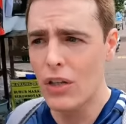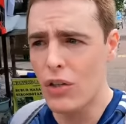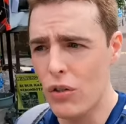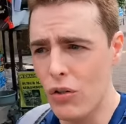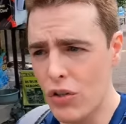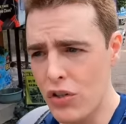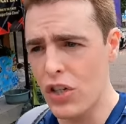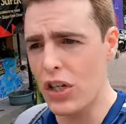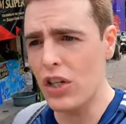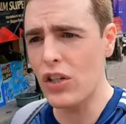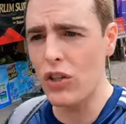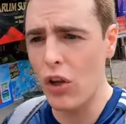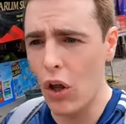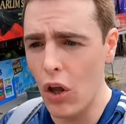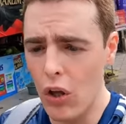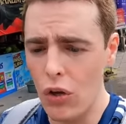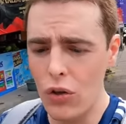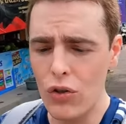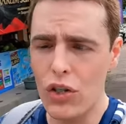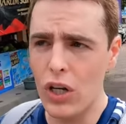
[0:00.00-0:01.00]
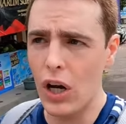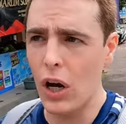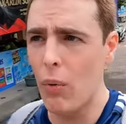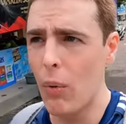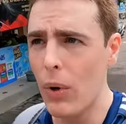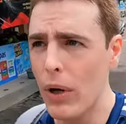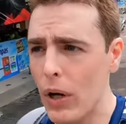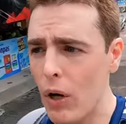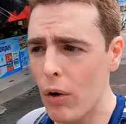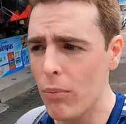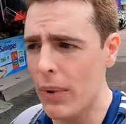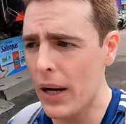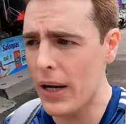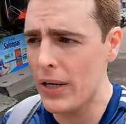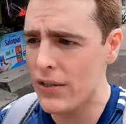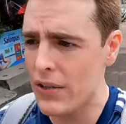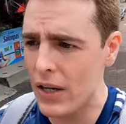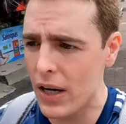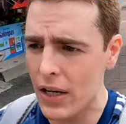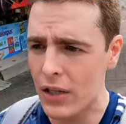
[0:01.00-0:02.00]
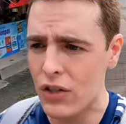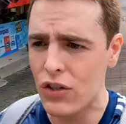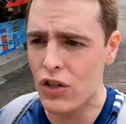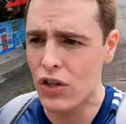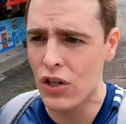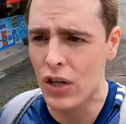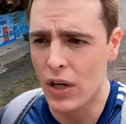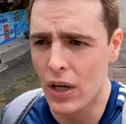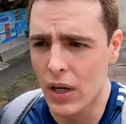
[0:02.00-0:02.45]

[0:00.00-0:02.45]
So $6, you get a 1 hour massage.